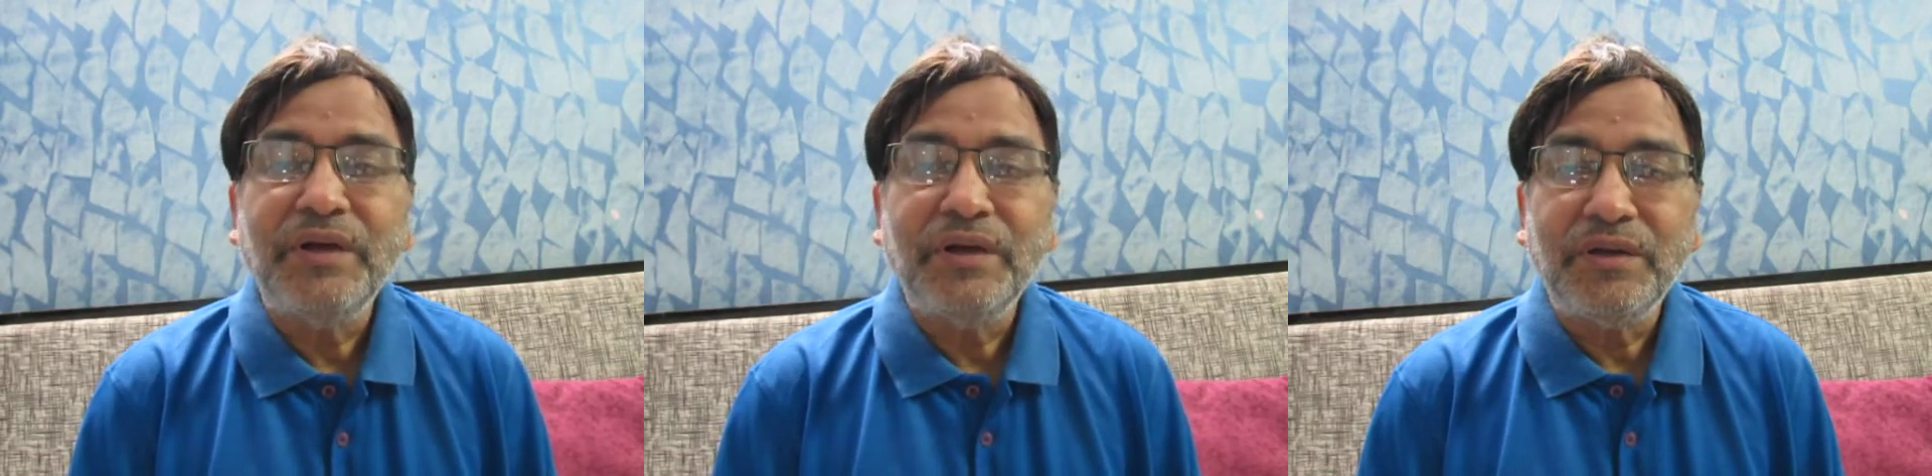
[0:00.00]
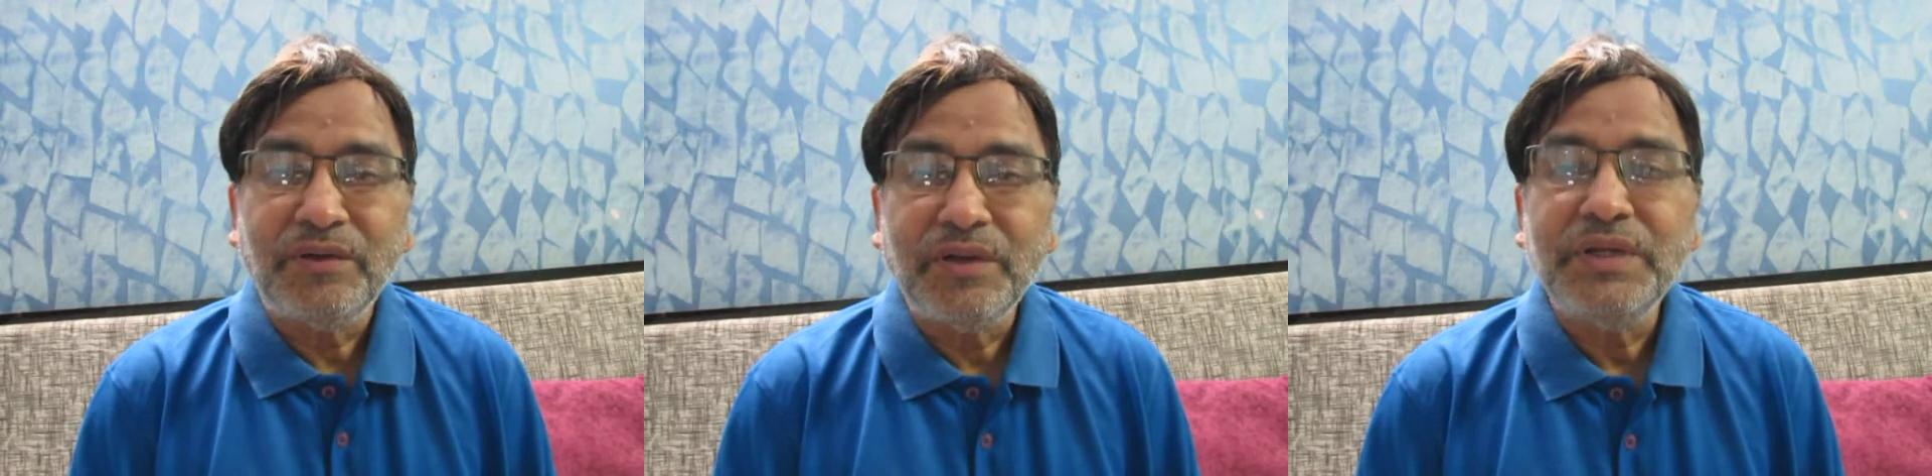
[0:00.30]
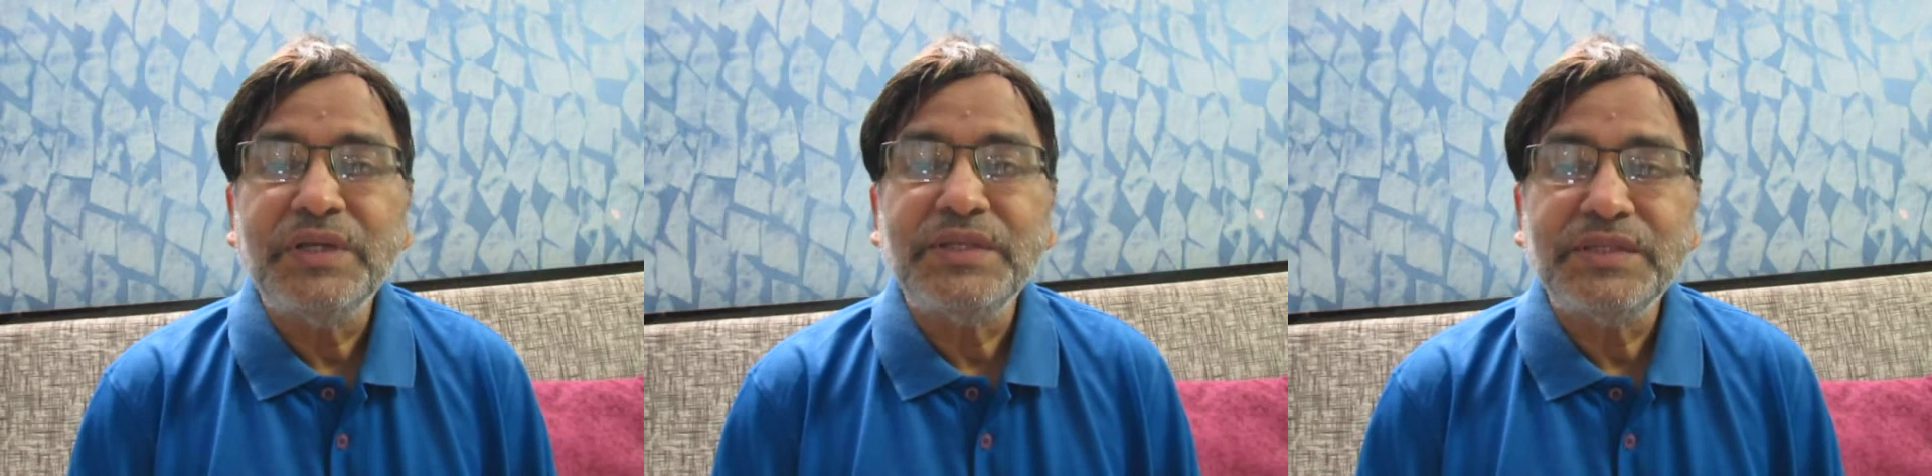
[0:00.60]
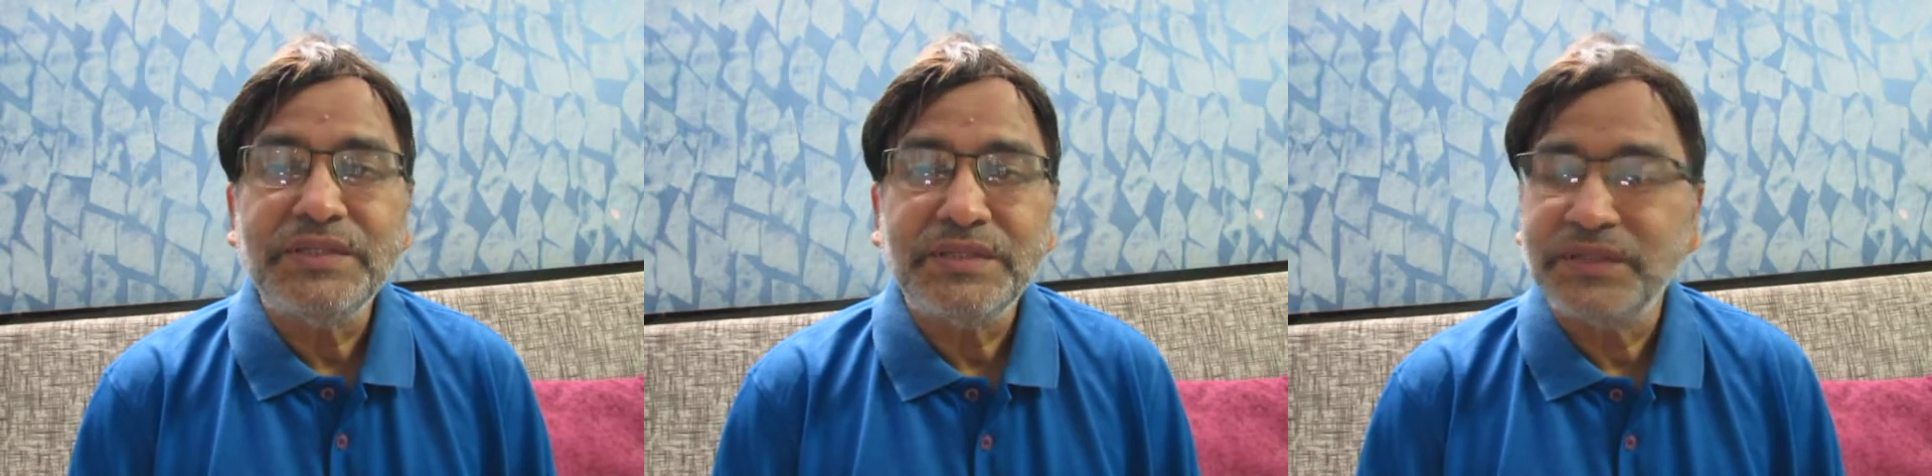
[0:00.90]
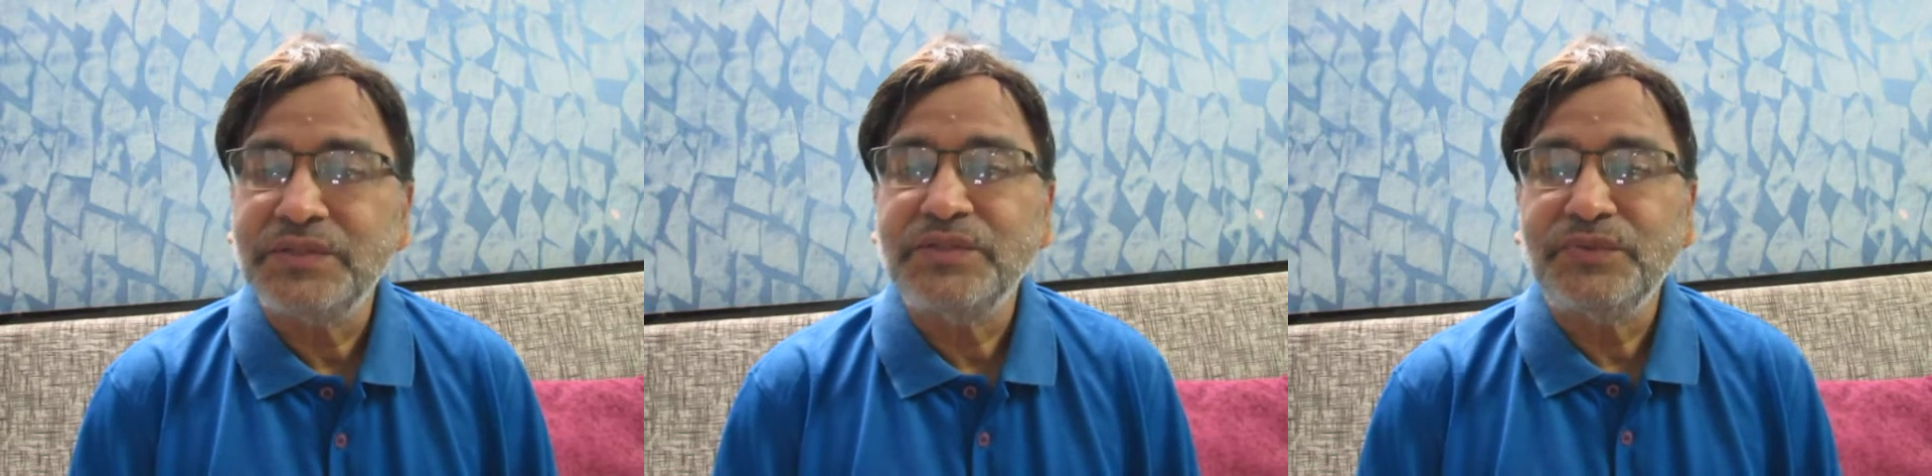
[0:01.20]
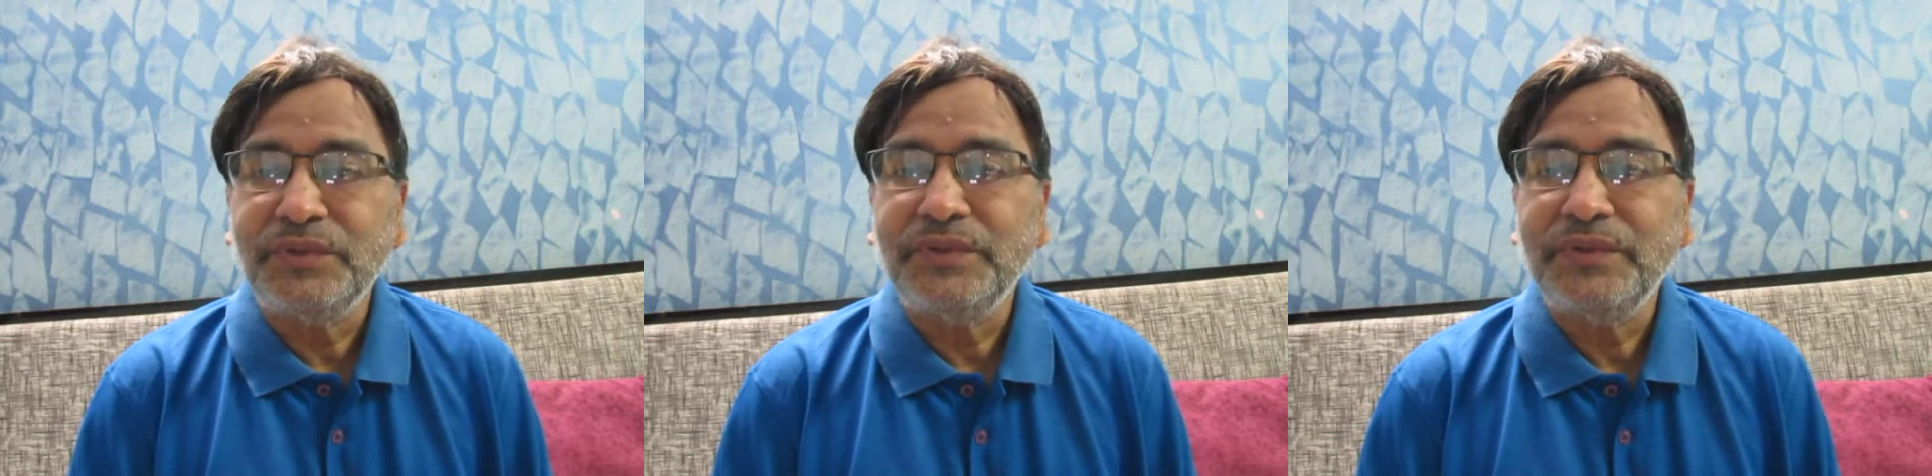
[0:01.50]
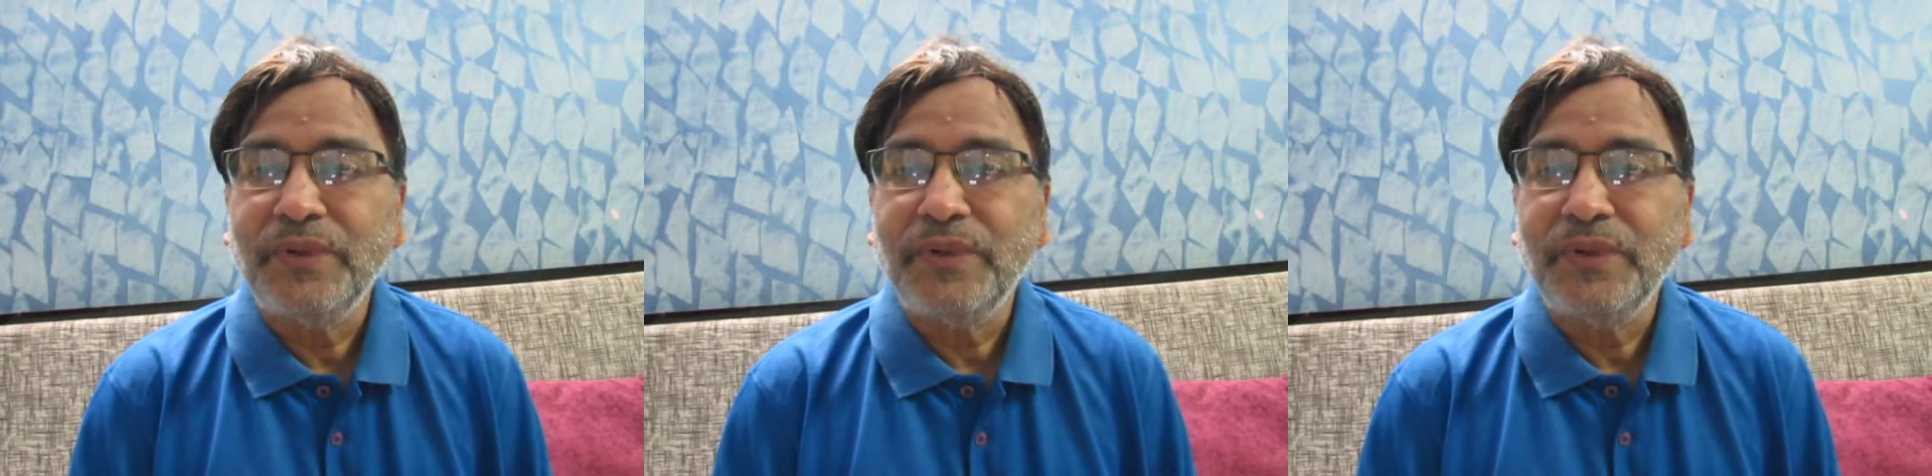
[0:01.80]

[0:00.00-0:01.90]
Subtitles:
are all successful.